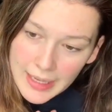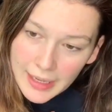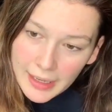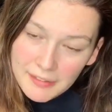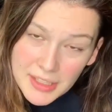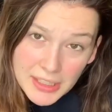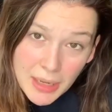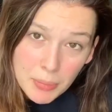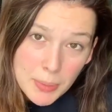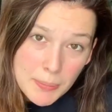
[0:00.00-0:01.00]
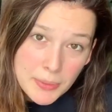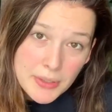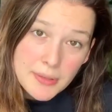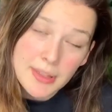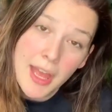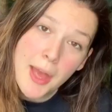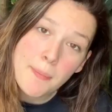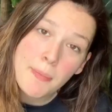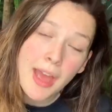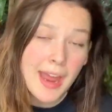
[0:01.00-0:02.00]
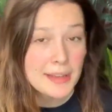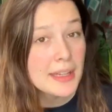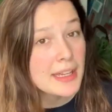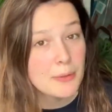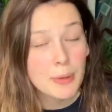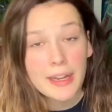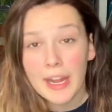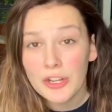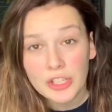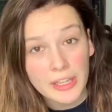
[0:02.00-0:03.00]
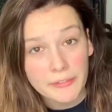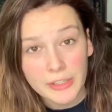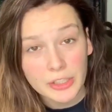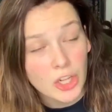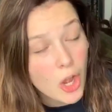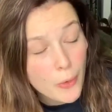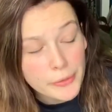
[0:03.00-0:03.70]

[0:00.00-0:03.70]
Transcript: I've seen a couple people use them. I decided why not give it a go and